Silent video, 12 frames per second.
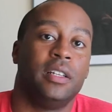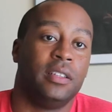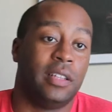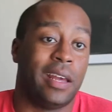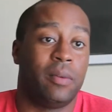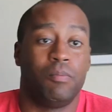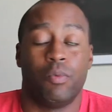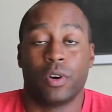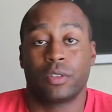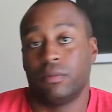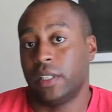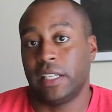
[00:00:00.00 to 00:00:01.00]
they
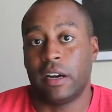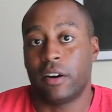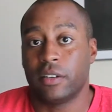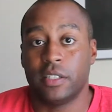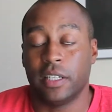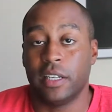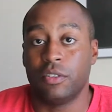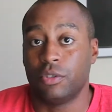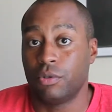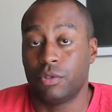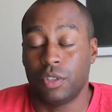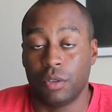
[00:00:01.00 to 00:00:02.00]
worked really hard to get
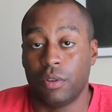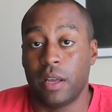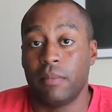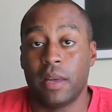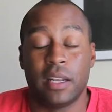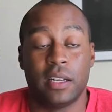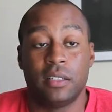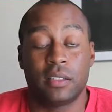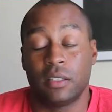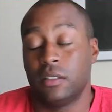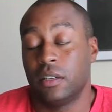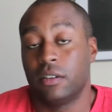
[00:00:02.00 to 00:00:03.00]
to them, and it's
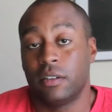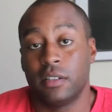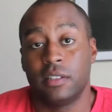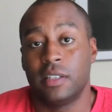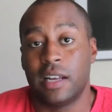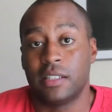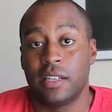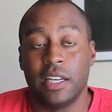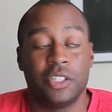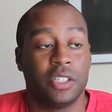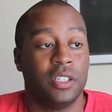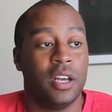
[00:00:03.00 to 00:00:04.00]
considered an
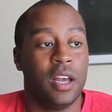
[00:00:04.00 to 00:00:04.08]
assassination.